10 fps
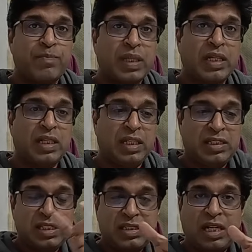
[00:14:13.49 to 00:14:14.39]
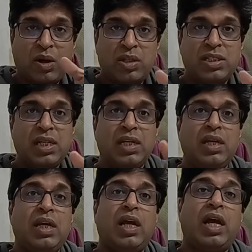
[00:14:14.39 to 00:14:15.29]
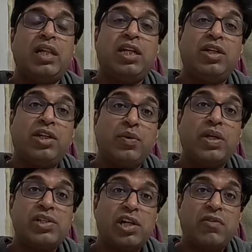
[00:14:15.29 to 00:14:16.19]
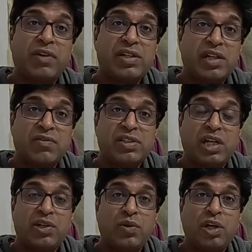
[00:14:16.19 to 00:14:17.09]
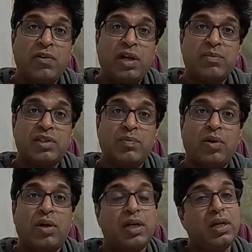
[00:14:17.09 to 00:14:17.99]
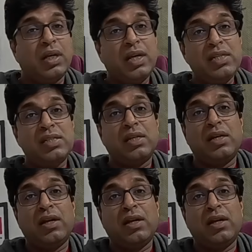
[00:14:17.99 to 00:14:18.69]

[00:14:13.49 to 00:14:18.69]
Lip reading: this is the logic, and the duration of action, which I told you comes important, is